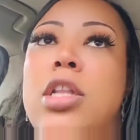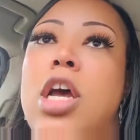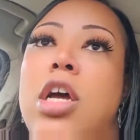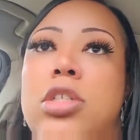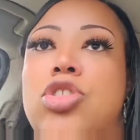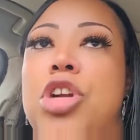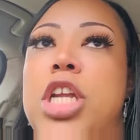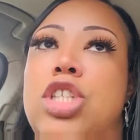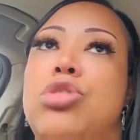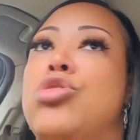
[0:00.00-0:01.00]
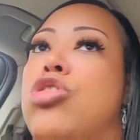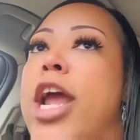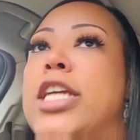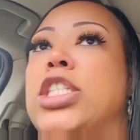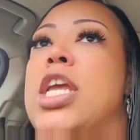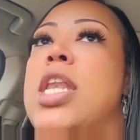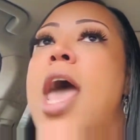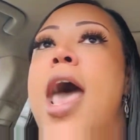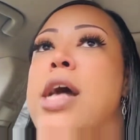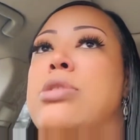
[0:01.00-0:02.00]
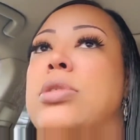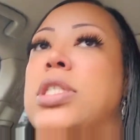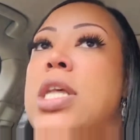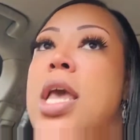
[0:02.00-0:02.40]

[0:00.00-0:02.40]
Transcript: the traditional trash in the house,